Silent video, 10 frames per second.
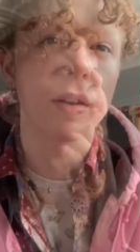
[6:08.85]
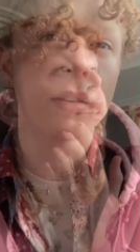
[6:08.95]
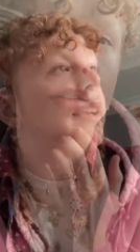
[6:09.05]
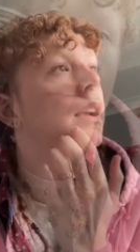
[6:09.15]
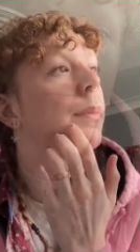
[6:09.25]

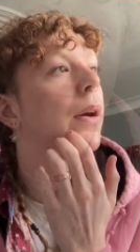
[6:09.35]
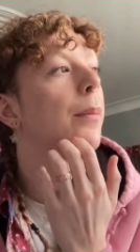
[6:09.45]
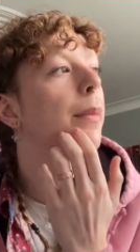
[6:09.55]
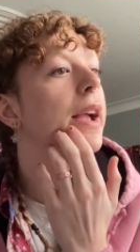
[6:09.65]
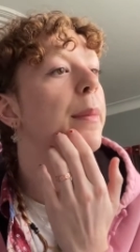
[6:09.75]
Thinking about
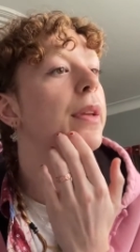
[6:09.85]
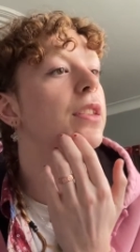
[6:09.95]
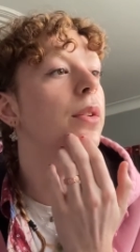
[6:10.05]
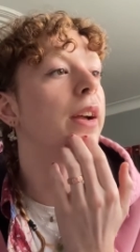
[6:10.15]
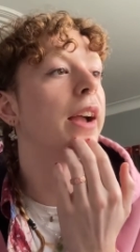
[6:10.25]
maybe
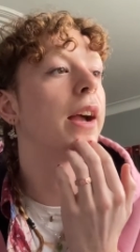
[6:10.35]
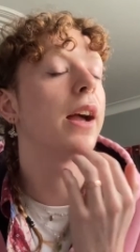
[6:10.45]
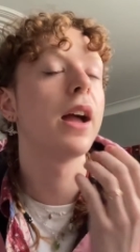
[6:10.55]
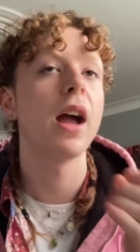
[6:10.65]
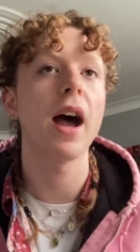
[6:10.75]
doing
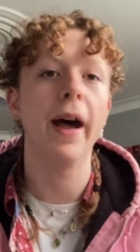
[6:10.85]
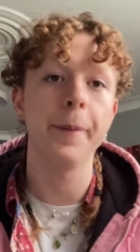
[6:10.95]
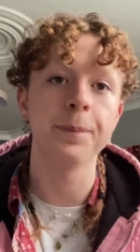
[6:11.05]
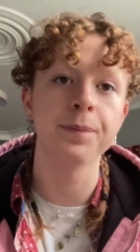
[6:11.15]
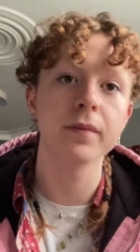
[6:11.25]

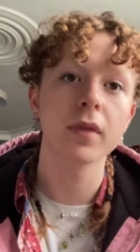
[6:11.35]
um,